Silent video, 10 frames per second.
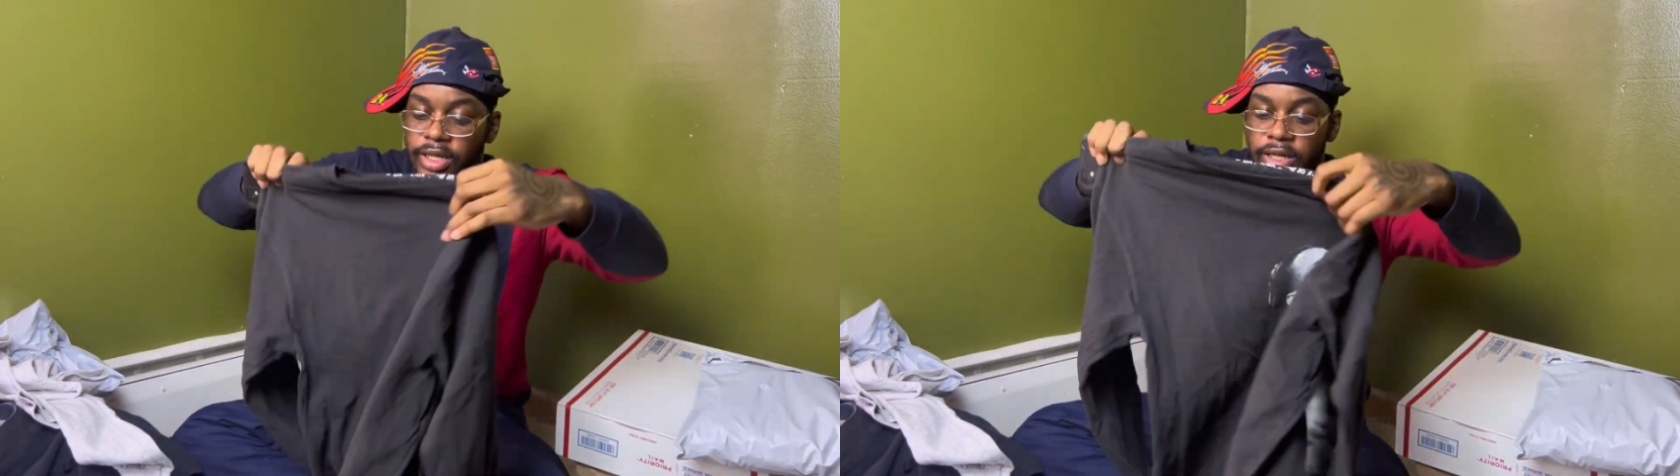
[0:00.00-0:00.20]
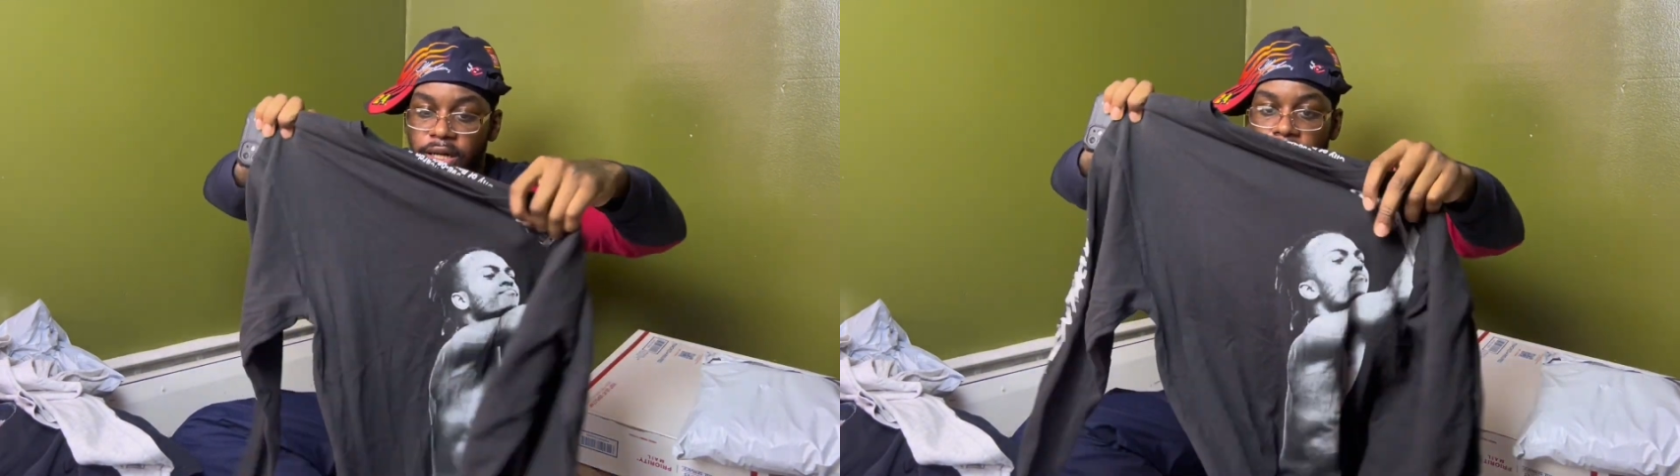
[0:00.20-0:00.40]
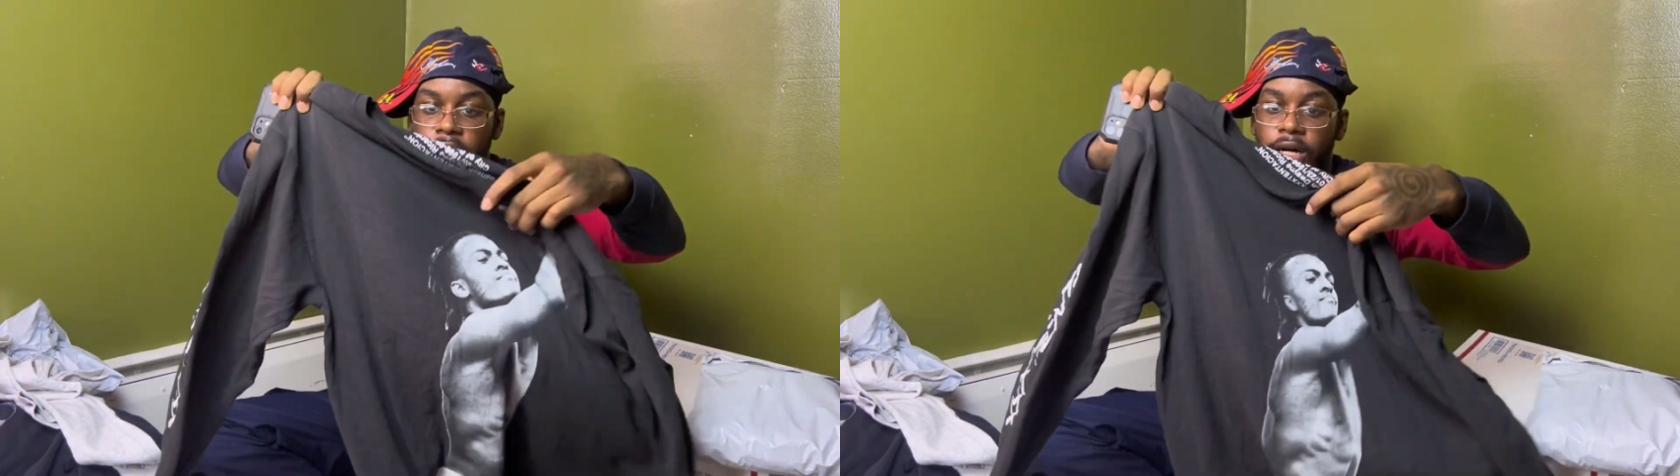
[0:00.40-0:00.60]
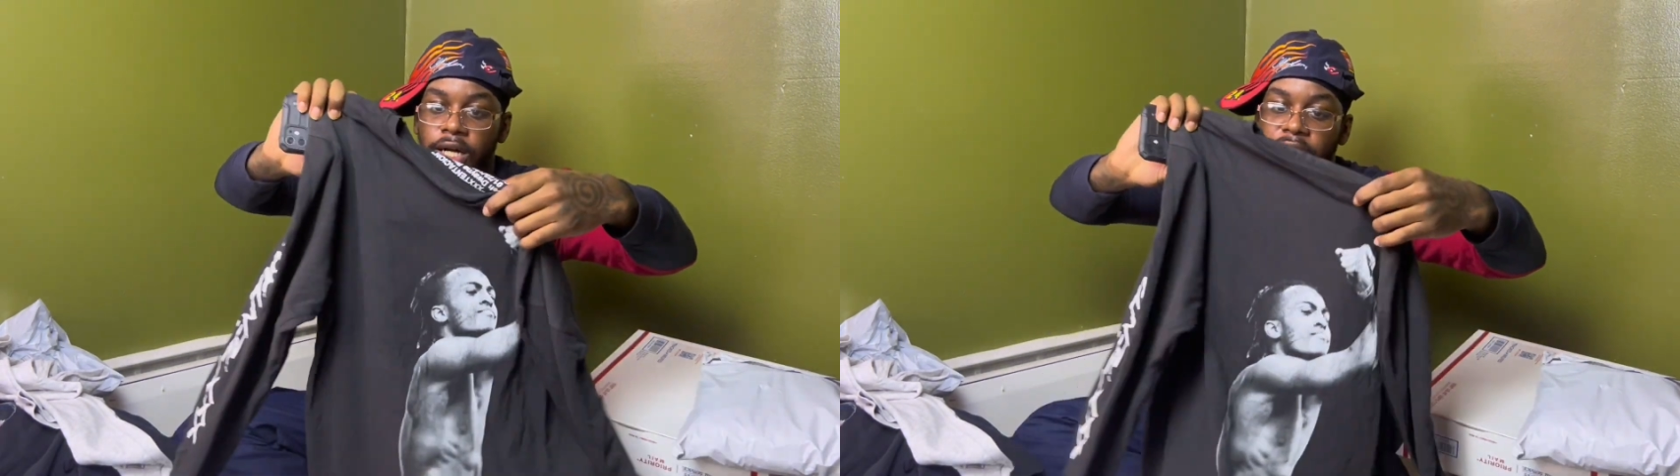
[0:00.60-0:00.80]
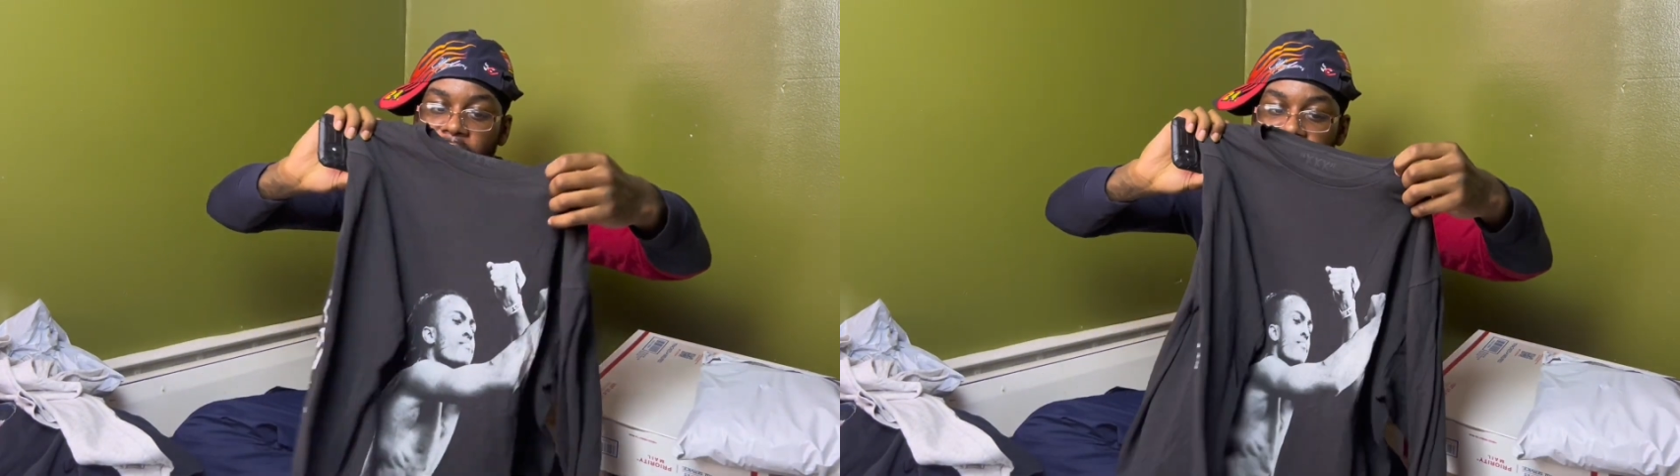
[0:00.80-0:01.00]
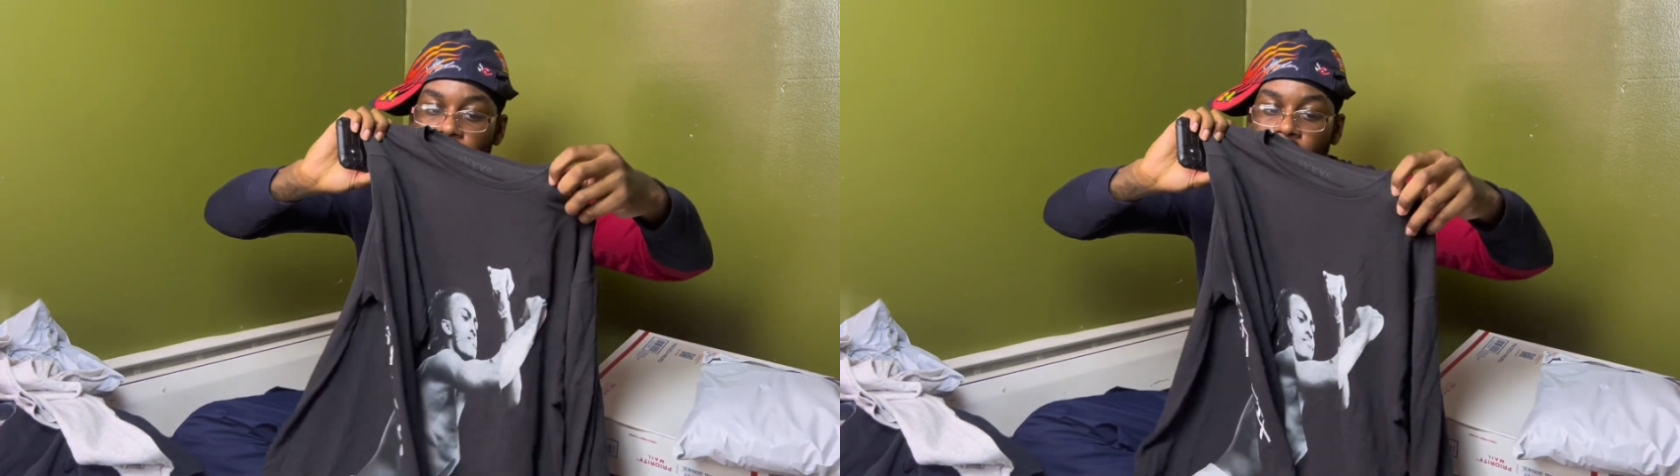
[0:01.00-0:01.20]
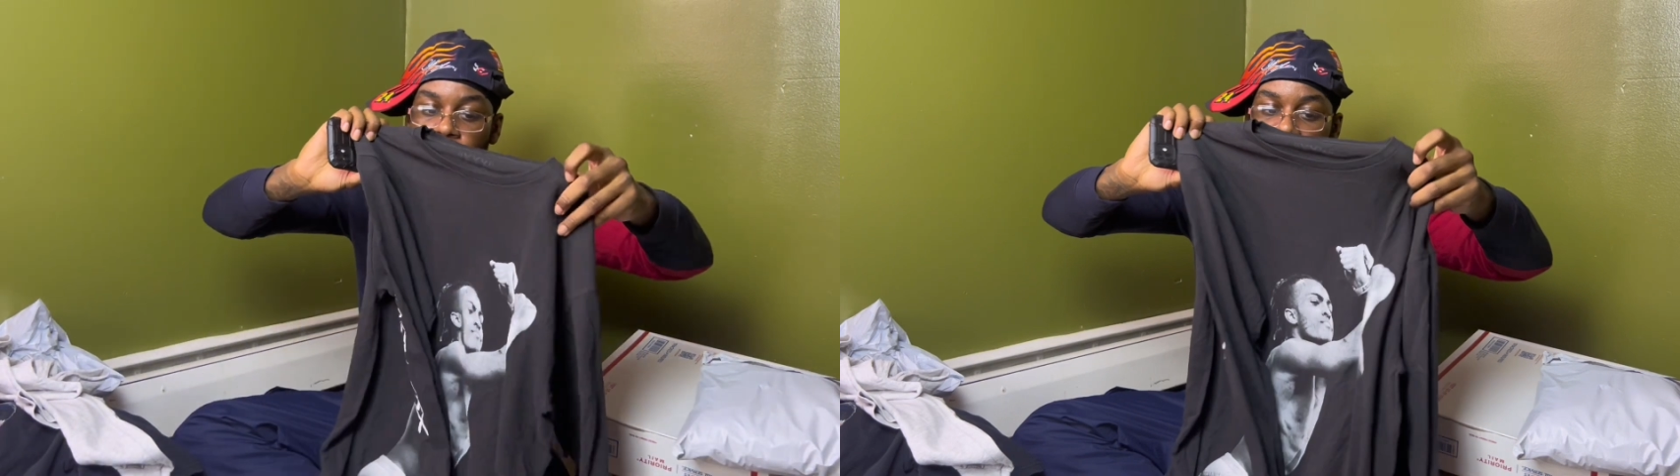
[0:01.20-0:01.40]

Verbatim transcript: the uh, X long